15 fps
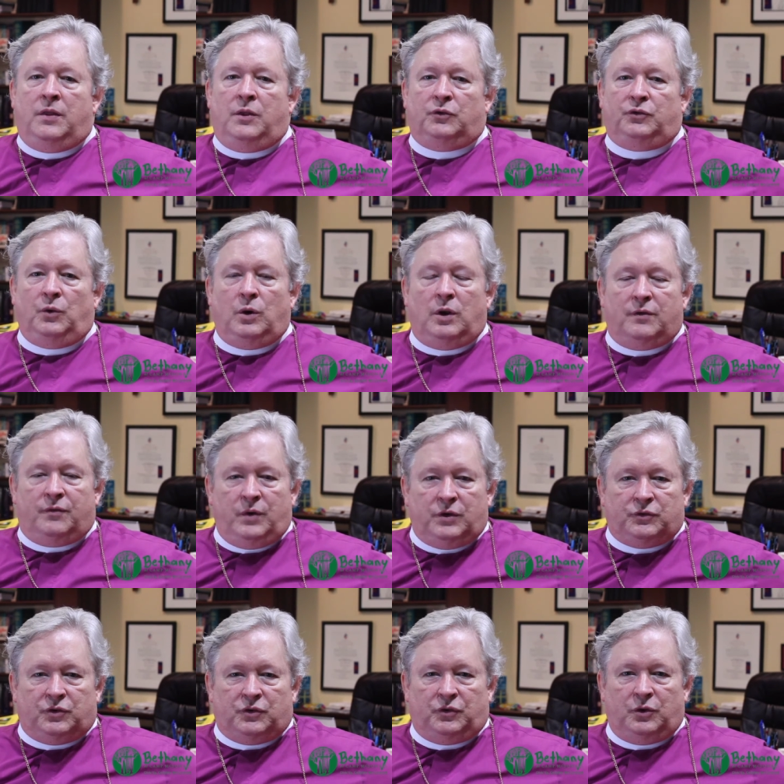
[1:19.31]
The Circle of
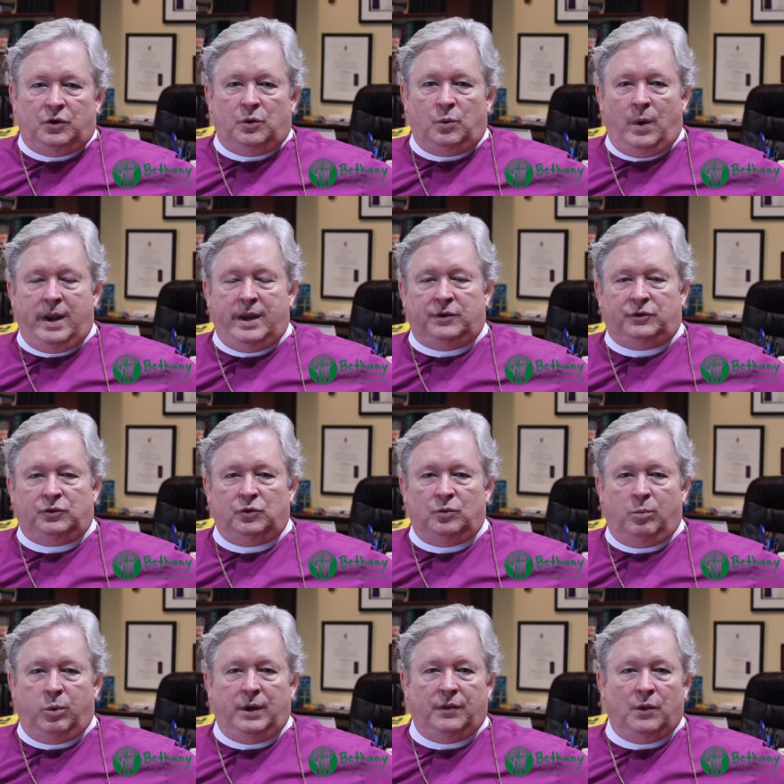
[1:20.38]
Friends is a good way to
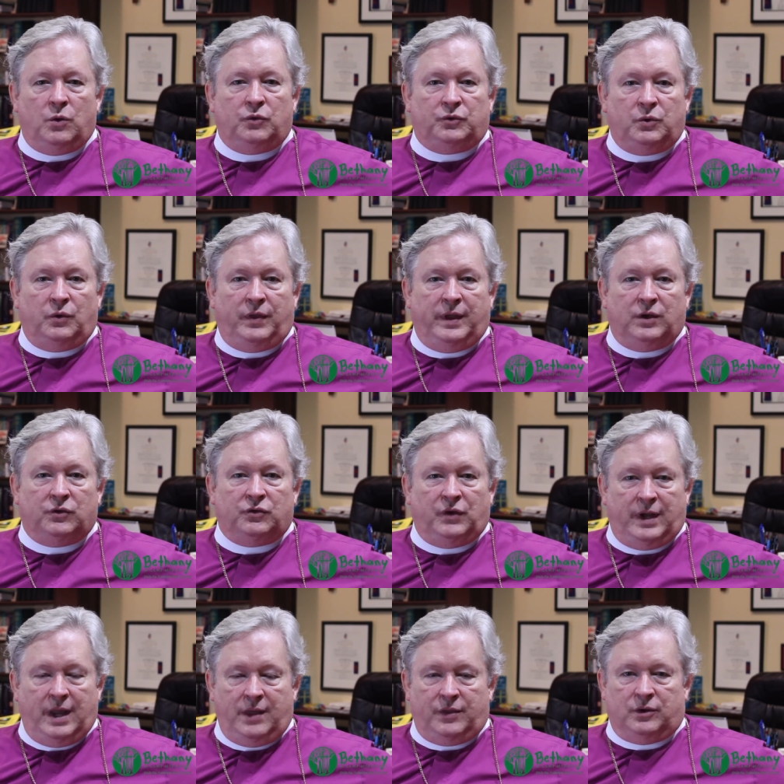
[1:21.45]
bring those two things
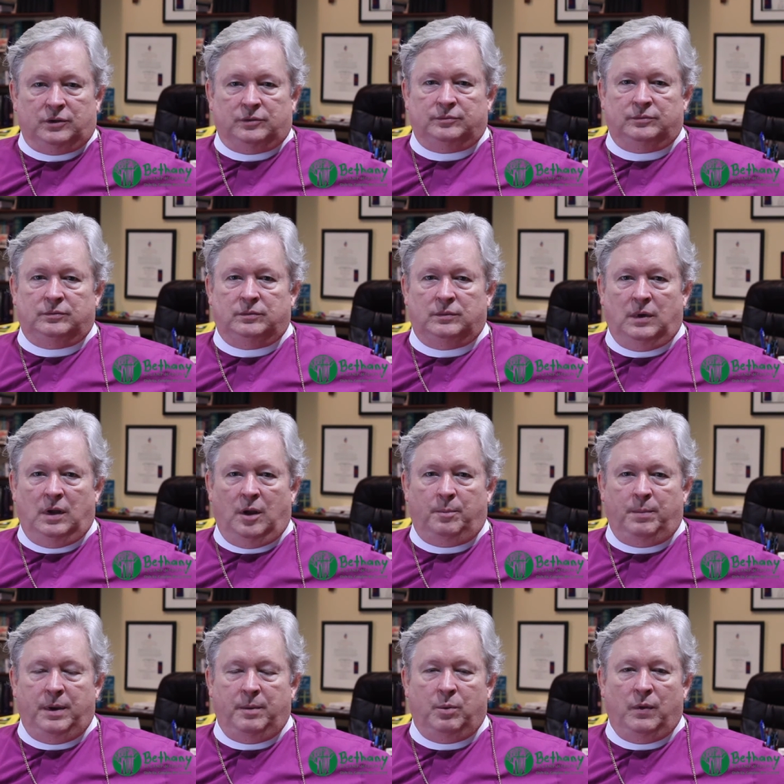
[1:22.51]
together uh,
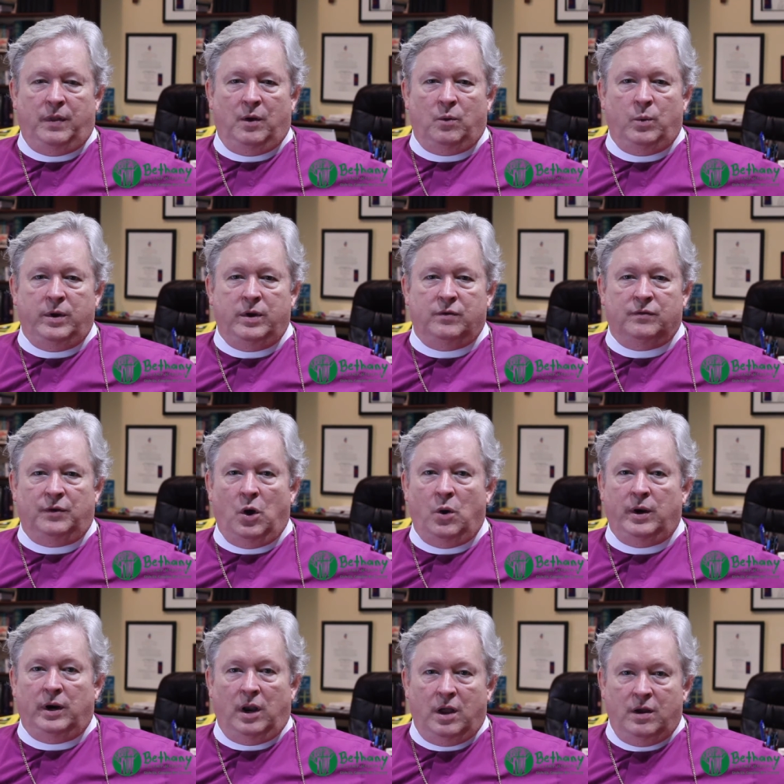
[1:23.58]
people that we've known
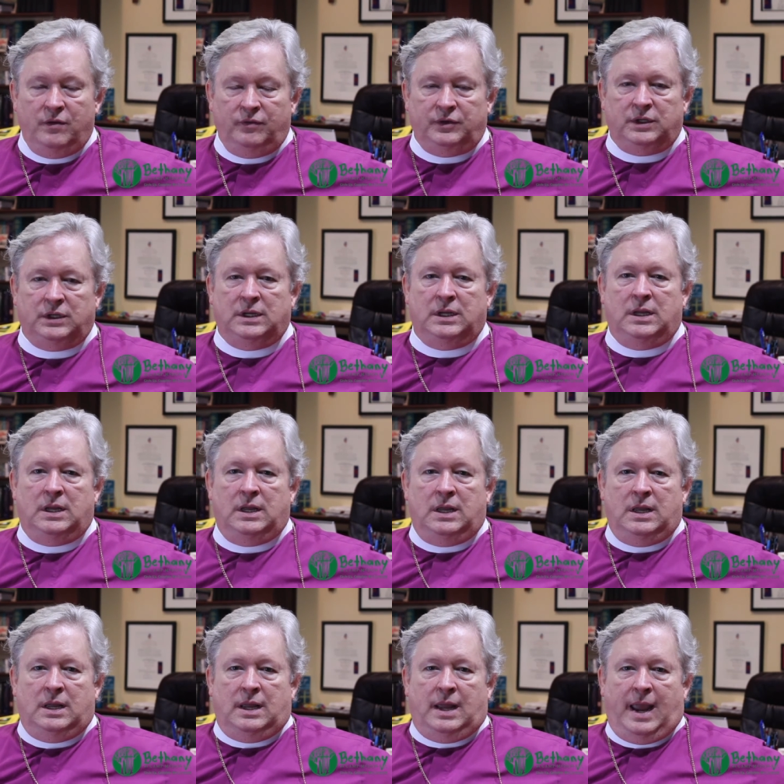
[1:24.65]
and loved,
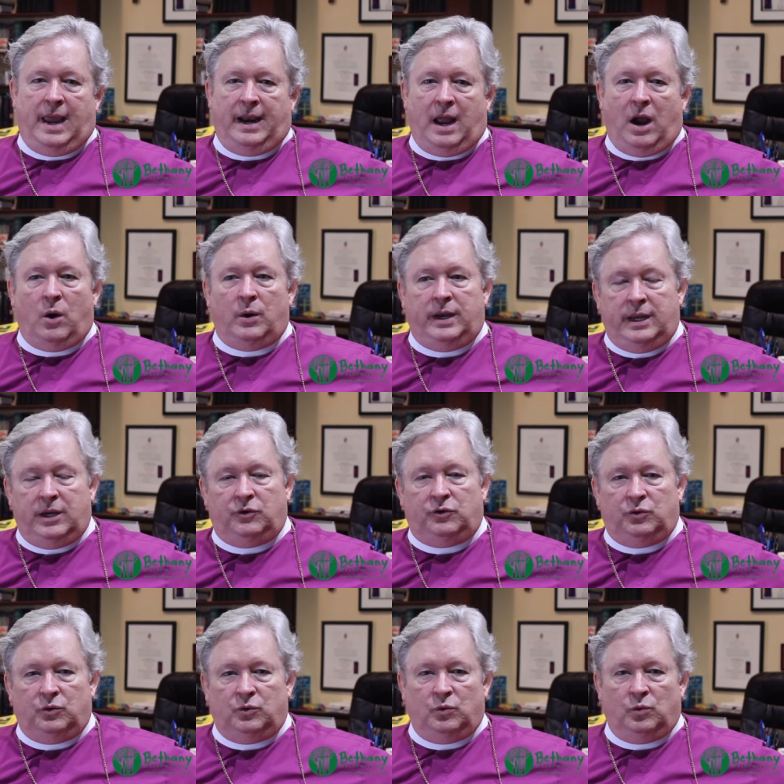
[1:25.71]
and our need
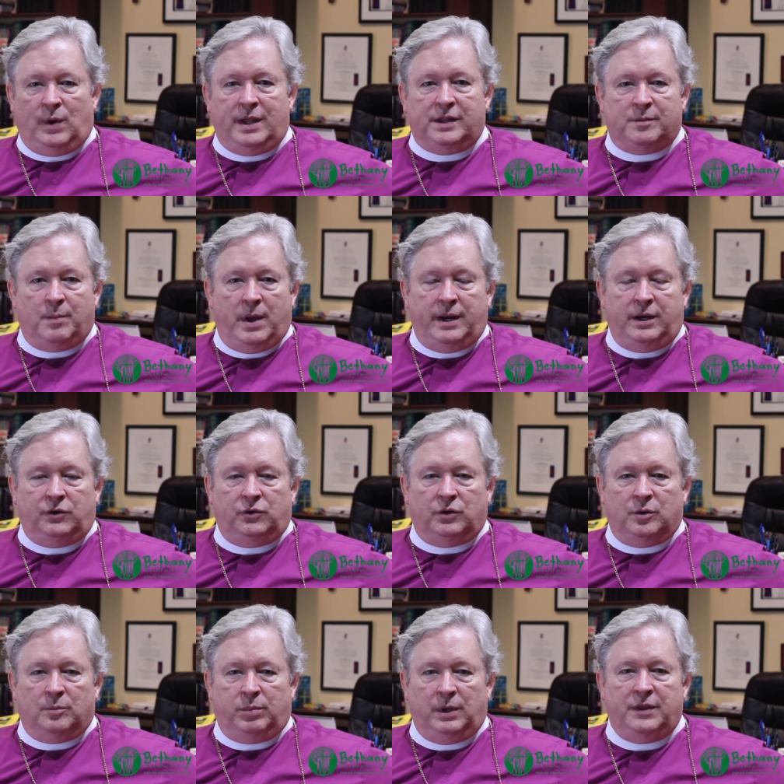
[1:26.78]
to raise money to
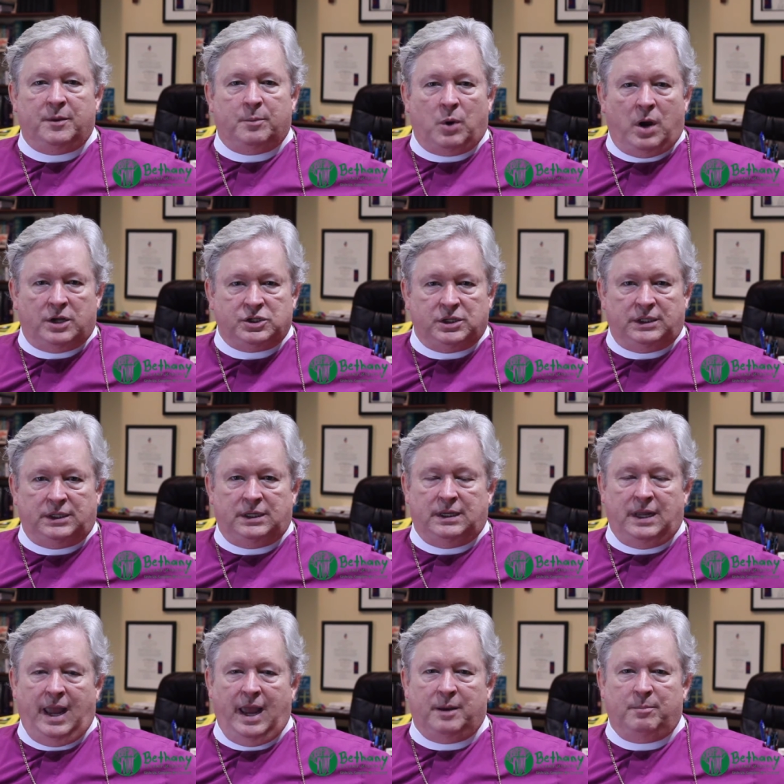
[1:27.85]
complete the project
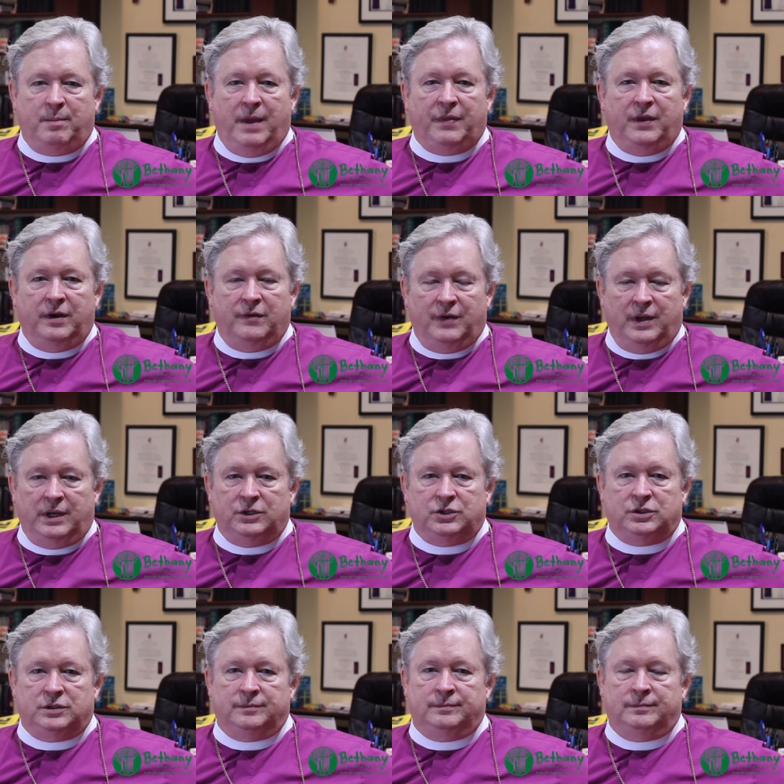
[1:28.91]
at Bethany
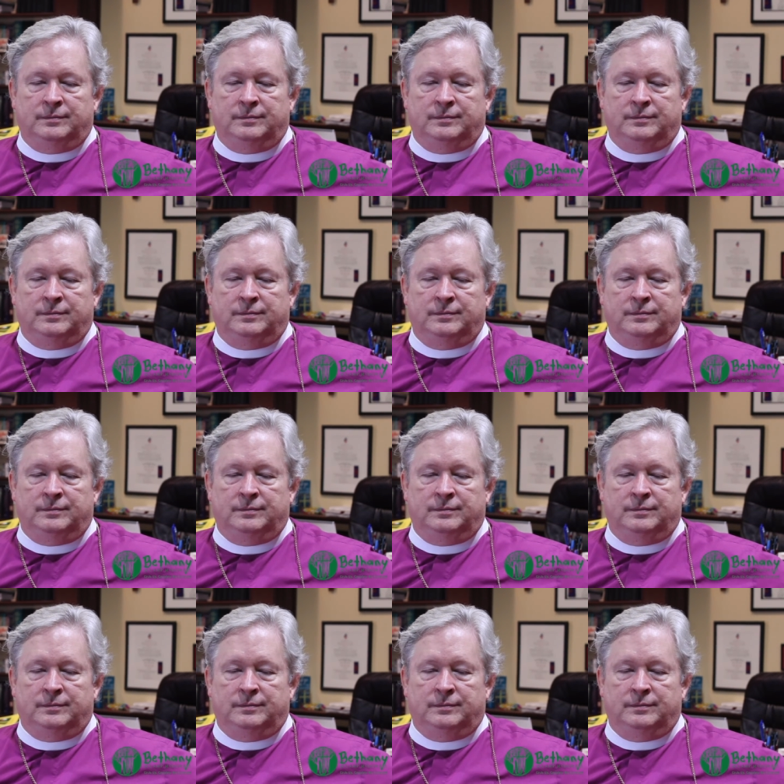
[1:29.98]
Village.